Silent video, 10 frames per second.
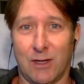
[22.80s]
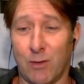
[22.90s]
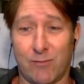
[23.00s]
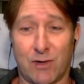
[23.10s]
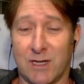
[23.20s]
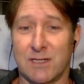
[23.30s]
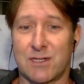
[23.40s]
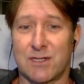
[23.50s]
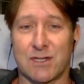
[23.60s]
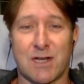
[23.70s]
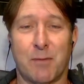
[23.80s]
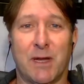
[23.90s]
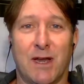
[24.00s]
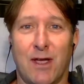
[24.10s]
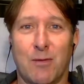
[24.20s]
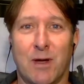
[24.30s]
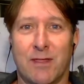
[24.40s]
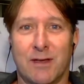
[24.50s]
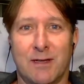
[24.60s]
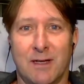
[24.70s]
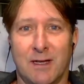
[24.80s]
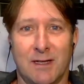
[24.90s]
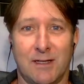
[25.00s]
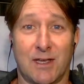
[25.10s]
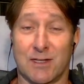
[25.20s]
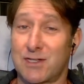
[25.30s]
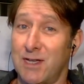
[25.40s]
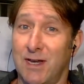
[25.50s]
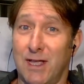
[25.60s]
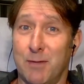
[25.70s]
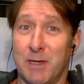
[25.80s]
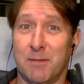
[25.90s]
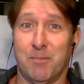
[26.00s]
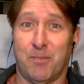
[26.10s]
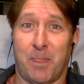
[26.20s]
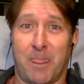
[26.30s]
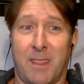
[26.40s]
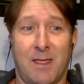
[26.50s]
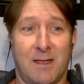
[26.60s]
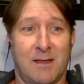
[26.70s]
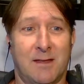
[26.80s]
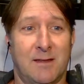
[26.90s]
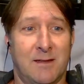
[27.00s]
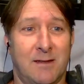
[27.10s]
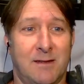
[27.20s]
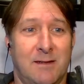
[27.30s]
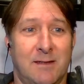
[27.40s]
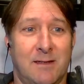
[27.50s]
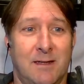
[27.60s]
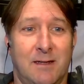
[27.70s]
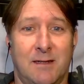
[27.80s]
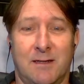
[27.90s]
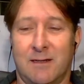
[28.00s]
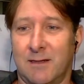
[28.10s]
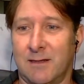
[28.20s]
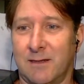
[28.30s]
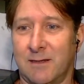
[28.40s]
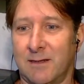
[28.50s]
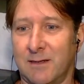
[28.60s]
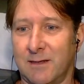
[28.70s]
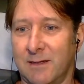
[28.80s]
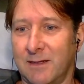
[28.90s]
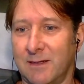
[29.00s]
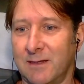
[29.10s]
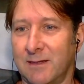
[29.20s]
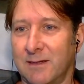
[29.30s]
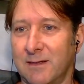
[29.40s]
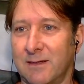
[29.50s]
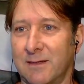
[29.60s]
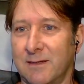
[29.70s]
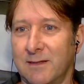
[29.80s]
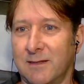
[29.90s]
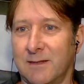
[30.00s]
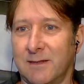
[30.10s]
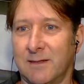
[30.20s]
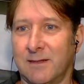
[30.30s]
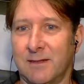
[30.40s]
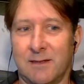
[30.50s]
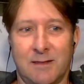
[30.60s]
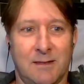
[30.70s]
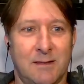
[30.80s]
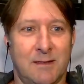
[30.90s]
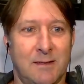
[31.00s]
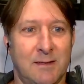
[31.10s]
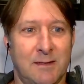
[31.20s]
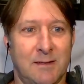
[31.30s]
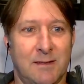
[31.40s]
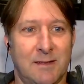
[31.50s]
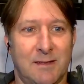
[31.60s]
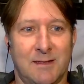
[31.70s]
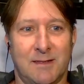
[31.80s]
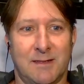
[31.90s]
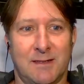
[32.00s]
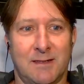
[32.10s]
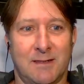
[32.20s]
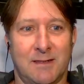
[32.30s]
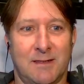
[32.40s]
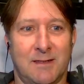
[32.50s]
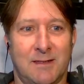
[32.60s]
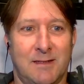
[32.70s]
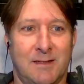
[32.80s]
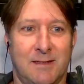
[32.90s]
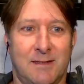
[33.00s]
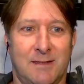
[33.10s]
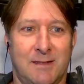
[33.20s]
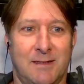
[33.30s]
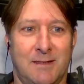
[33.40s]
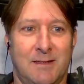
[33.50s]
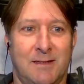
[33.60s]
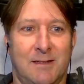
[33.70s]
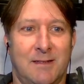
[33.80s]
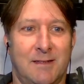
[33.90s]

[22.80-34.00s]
whoever it is, just let me know whether you can see and hear me. Well, good morning everybody. This is my first time, so you're going to have to bear with me.